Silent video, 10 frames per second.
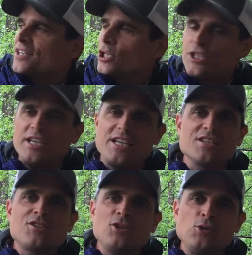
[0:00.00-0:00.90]
looking
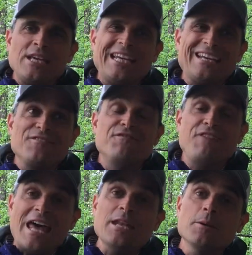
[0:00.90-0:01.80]
into getting
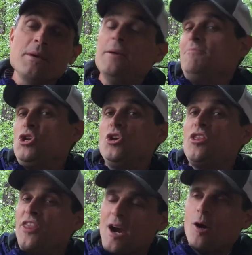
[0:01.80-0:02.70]
venom
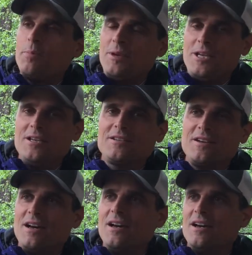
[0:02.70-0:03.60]
immunotherapy
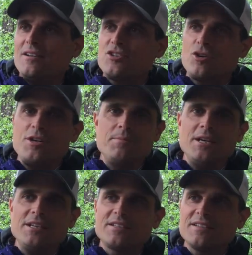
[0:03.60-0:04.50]

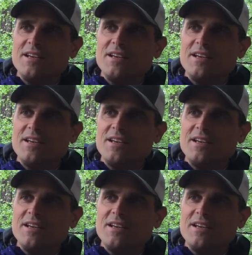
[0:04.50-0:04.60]
treatment,